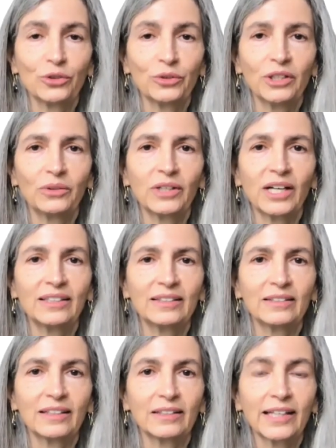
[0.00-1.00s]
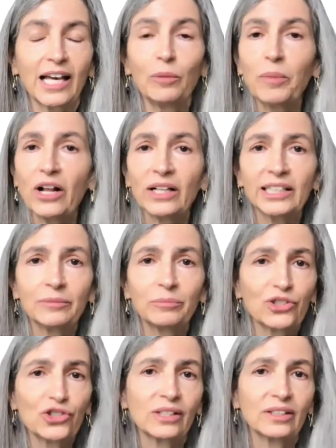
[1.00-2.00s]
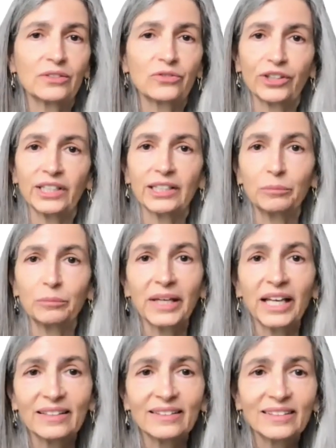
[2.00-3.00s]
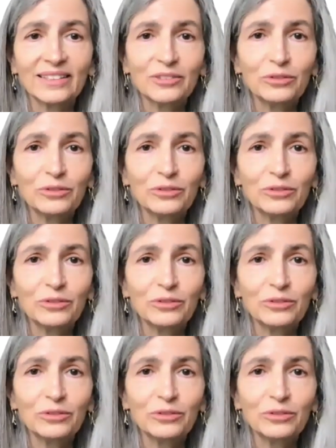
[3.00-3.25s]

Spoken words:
You know, Cal Poly admission is very competitive.